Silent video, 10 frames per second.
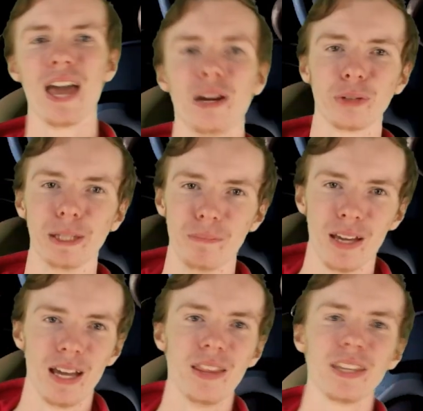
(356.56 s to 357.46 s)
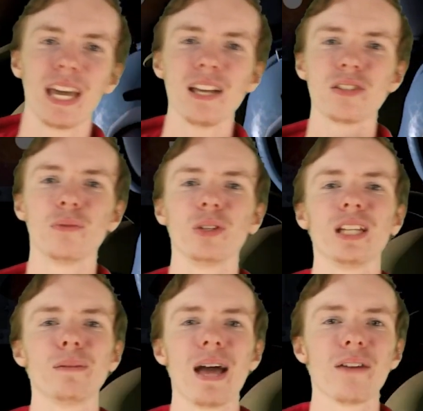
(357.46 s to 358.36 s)
Henry. In the case of
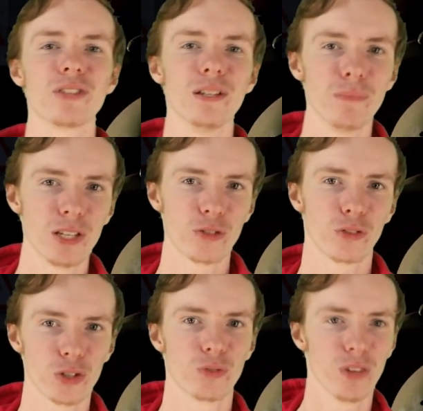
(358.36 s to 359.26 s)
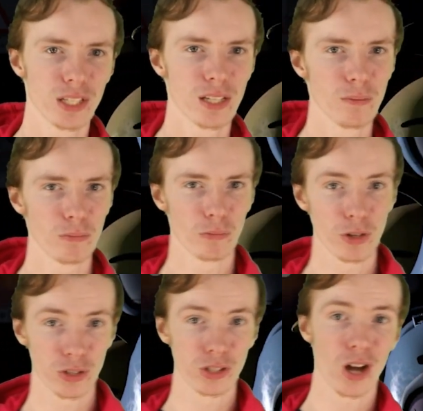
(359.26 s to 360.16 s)
William Afton, his first victim
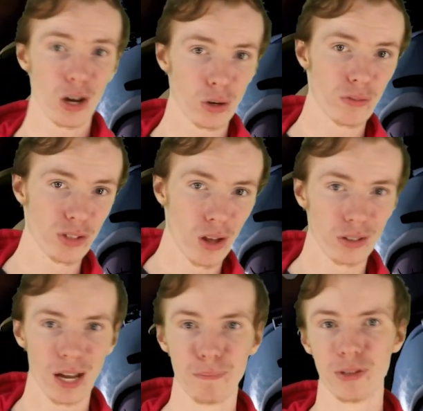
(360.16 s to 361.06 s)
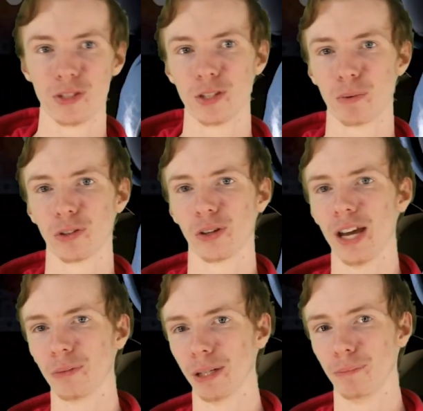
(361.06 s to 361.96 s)
was the daughter of his longtime business partner,
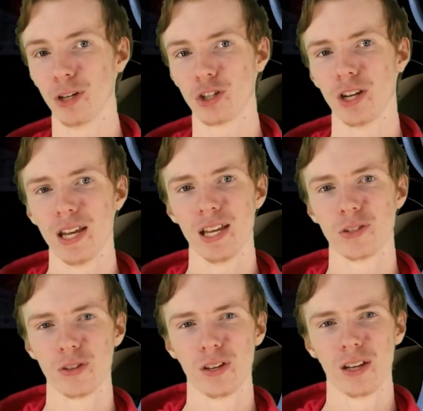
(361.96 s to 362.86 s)
Henry, which is